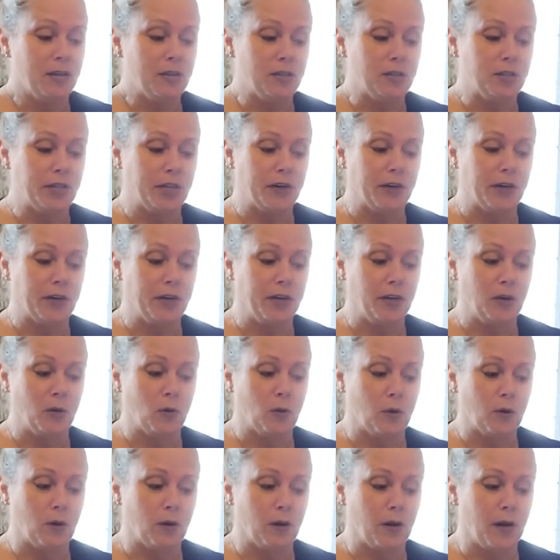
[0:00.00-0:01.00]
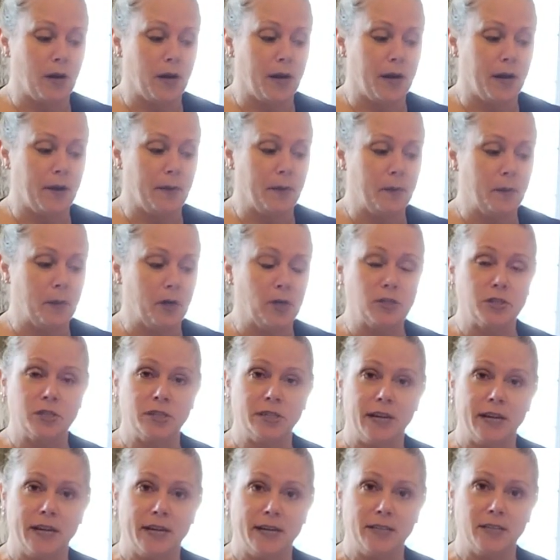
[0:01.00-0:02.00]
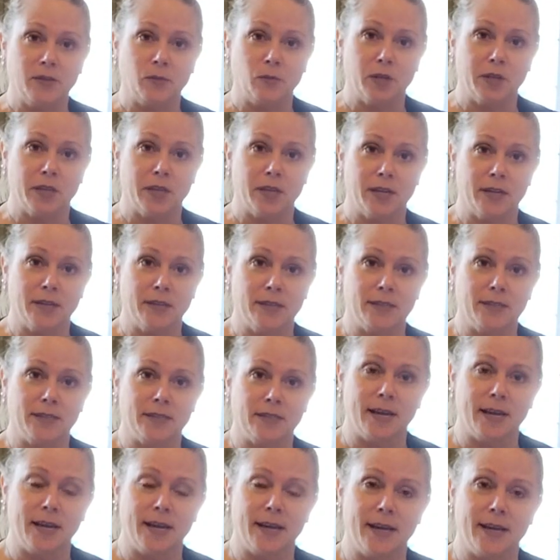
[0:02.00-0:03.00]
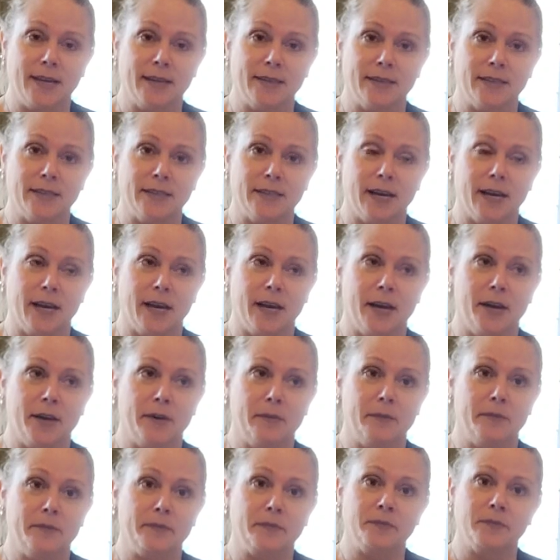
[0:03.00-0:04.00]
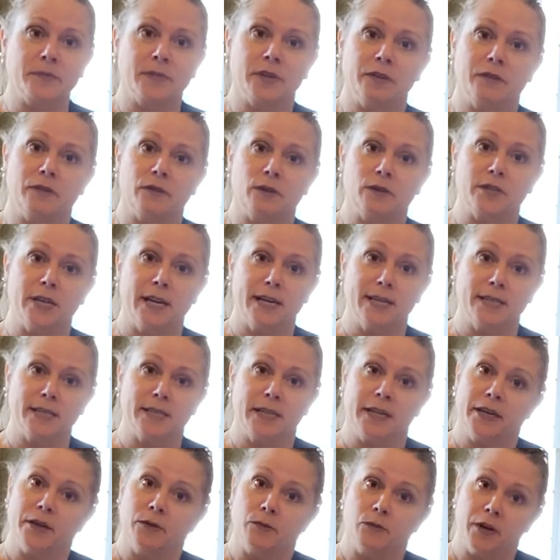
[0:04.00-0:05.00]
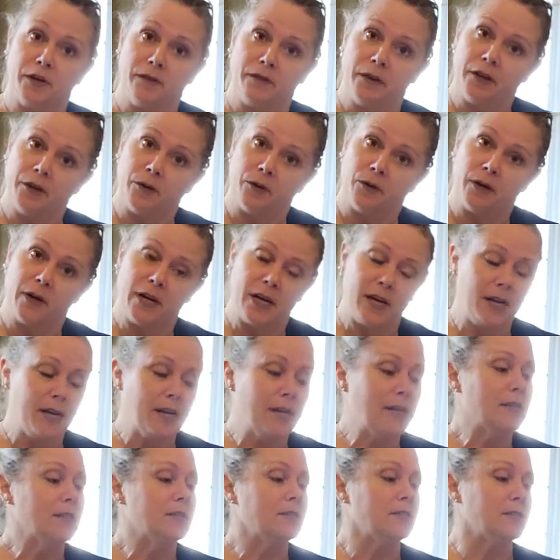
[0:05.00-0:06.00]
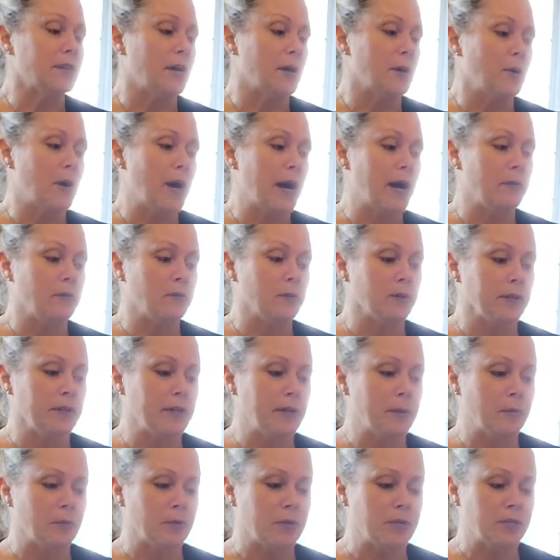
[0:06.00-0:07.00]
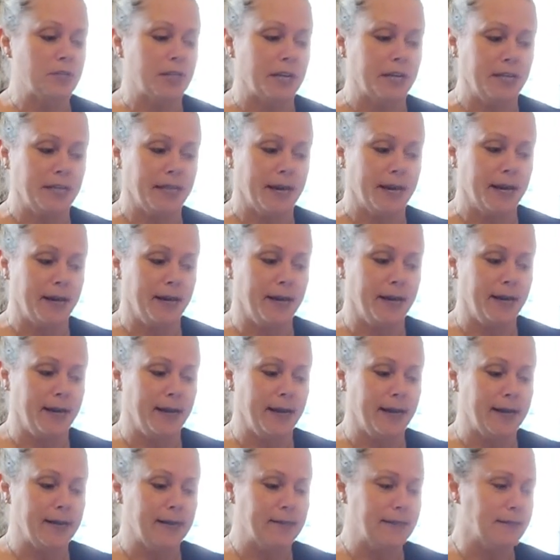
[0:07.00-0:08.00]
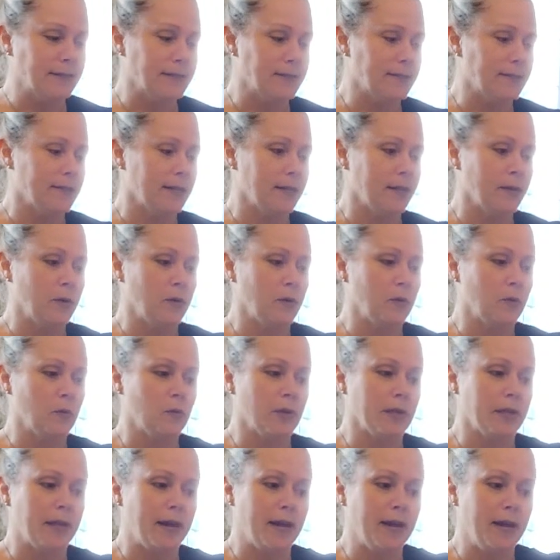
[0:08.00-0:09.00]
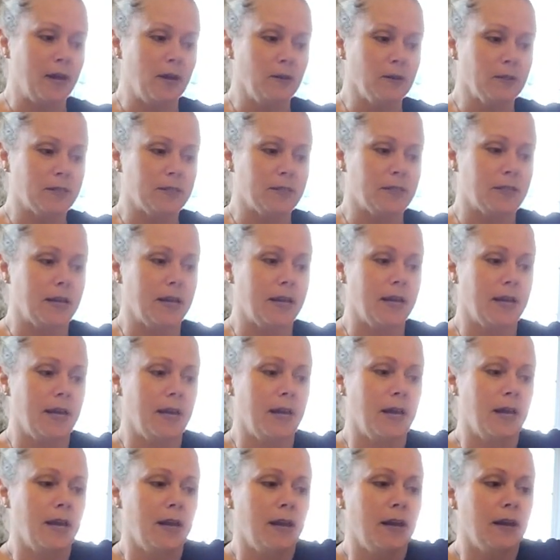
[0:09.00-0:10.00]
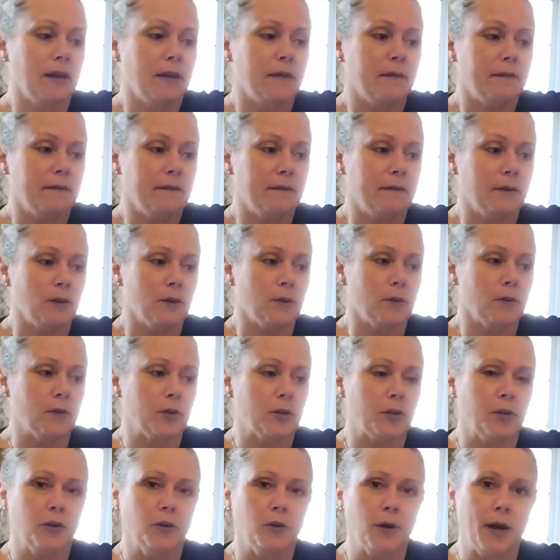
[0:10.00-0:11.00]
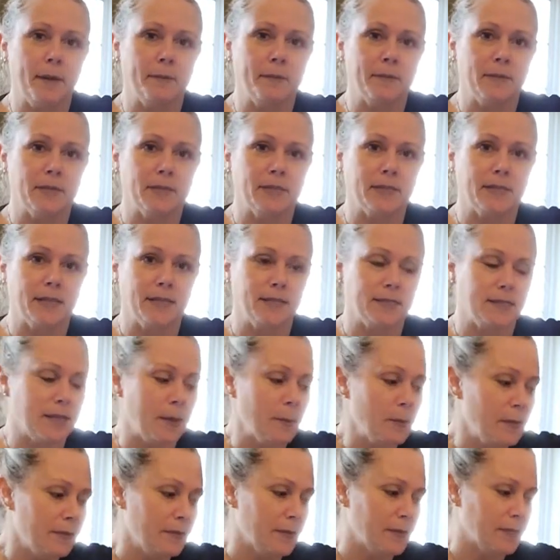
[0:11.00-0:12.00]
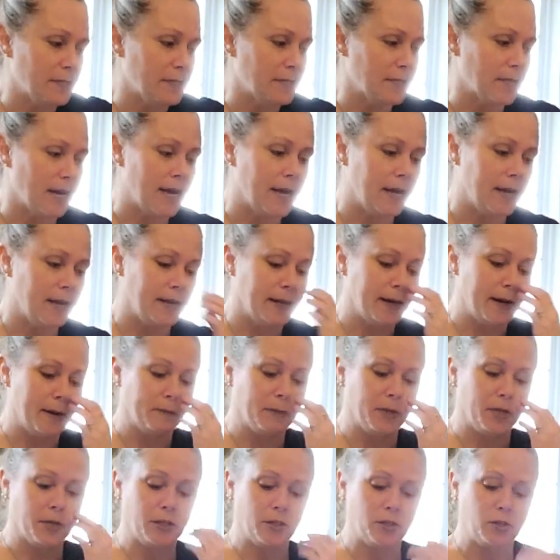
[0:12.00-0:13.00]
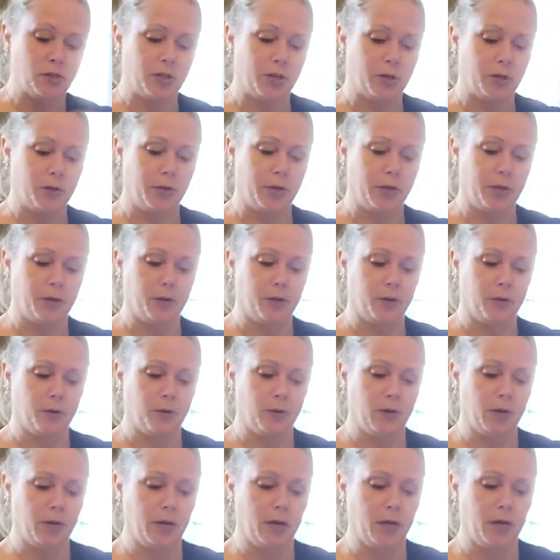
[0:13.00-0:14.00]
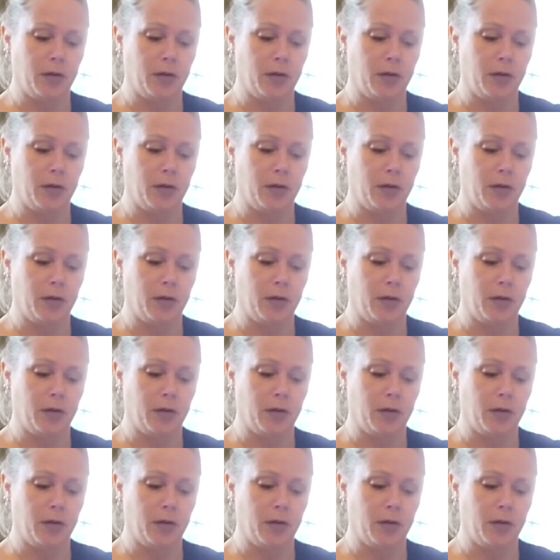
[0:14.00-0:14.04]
sharing your merchandise with us and for testing and review. So I really appreciate that. And without further ado, I'm going to set some of it aside and I'm going to show you,